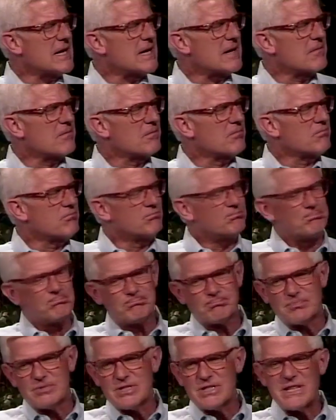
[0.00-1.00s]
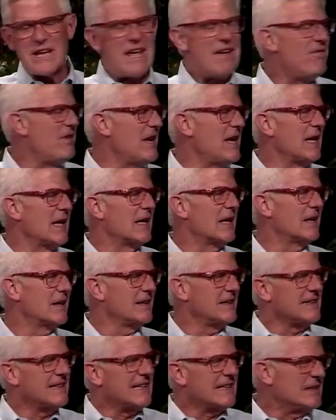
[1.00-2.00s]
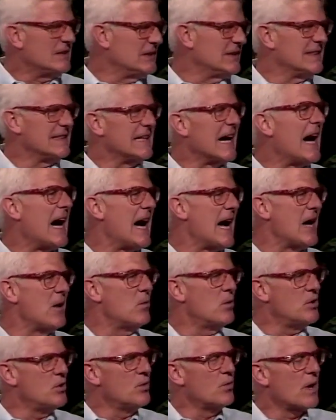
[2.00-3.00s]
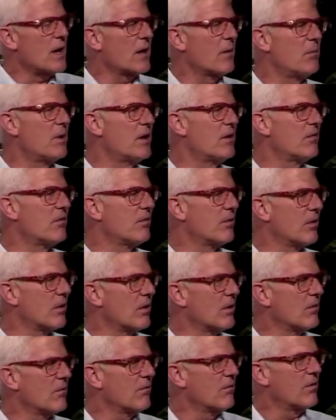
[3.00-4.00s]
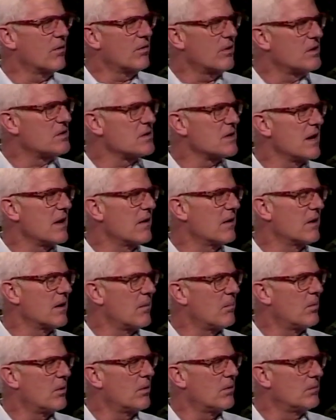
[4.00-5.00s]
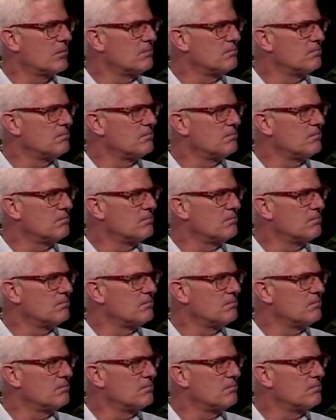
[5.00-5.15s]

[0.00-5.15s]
uh, saving guide would you recommend for, for this kind of couple?